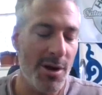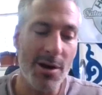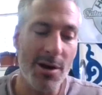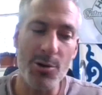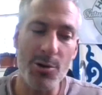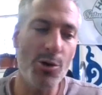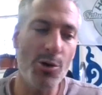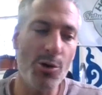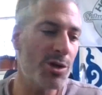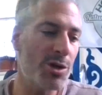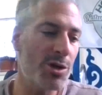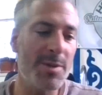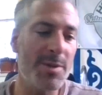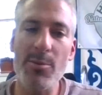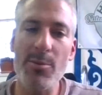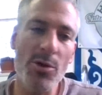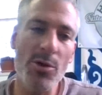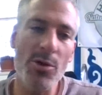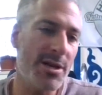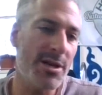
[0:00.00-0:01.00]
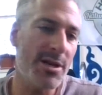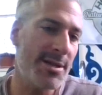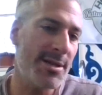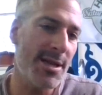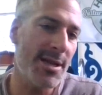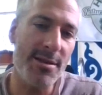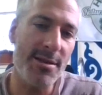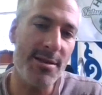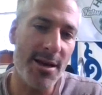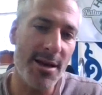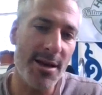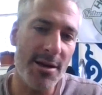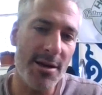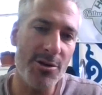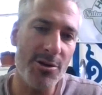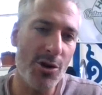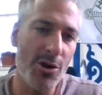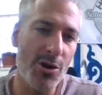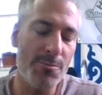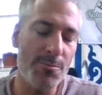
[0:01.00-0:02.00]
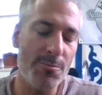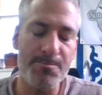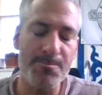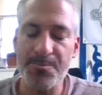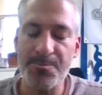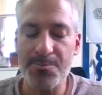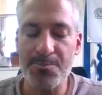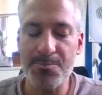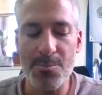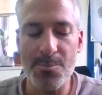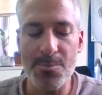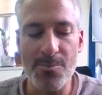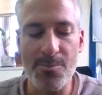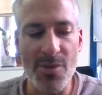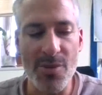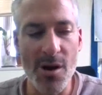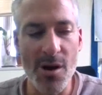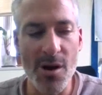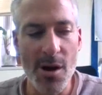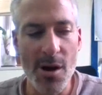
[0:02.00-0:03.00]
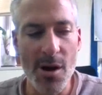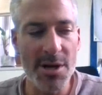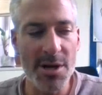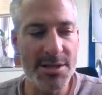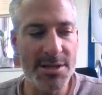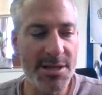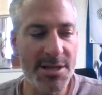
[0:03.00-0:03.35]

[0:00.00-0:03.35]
And who knows, maybe we'll extend that, But